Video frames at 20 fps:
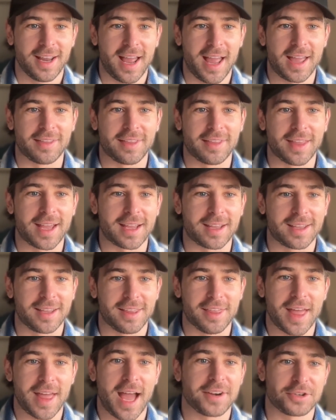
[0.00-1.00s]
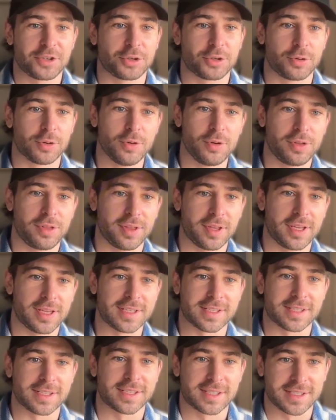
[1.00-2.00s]
And like that truth
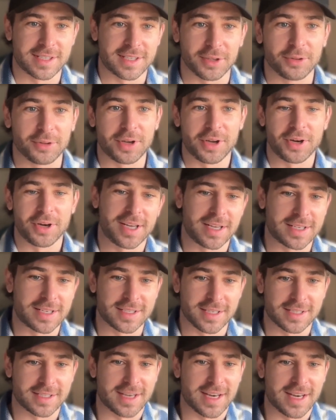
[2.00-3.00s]
is still going to exist